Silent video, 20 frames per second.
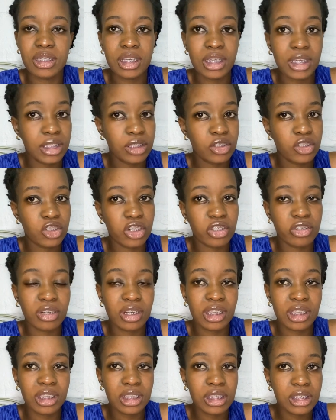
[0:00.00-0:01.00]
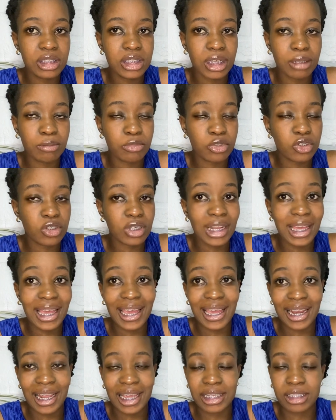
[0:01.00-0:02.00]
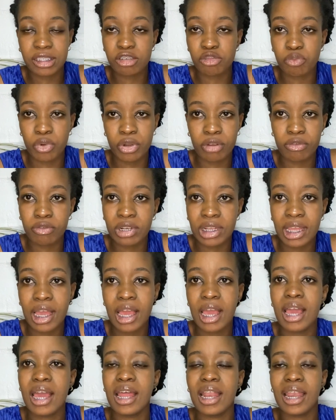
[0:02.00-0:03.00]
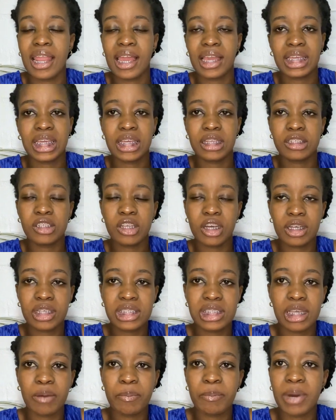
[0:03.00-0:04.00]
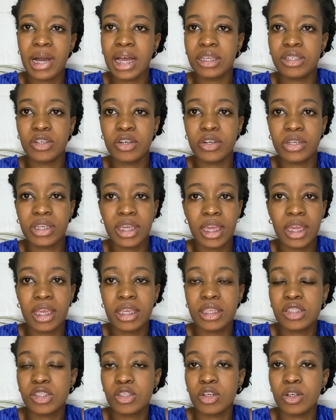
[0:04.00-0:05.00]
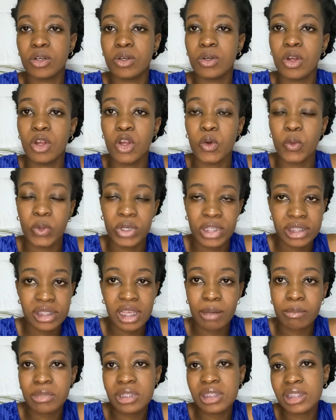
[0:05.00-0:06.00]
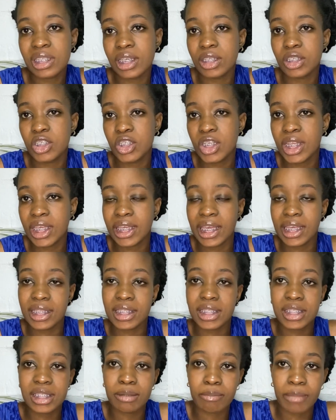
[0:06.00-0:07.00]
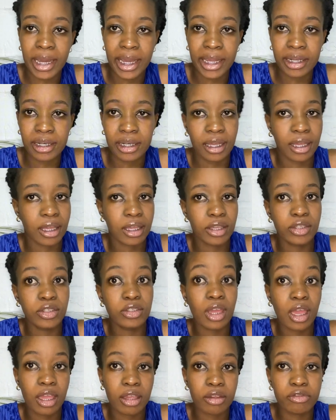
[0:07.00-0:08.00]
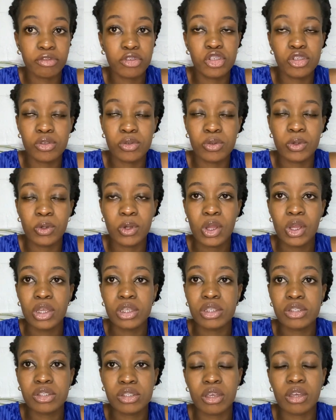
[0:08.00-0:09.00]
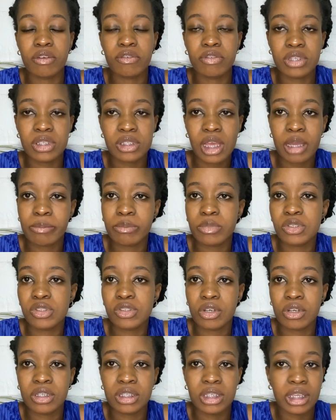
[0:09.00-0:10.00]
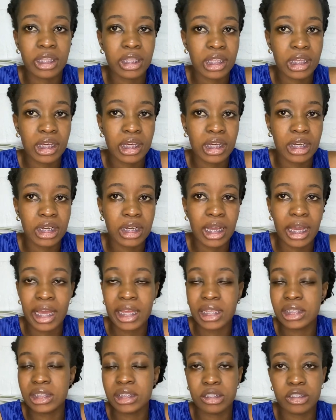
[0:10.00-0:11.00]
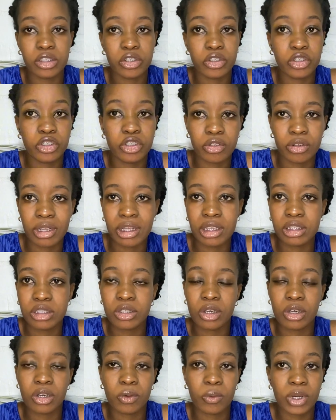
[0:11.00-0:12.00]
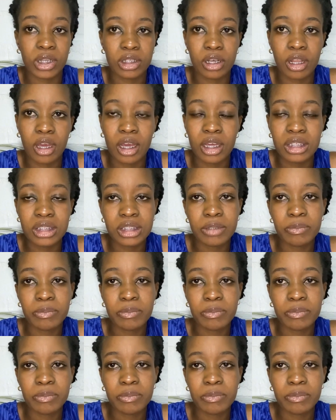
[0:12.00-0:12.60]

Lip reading: is generally easy. I'm just gonna highlight it briefly. Like, it talks about, okay, so when summons are issued against a minor, you have to serve the summons on either a guardian or curator or whatnot.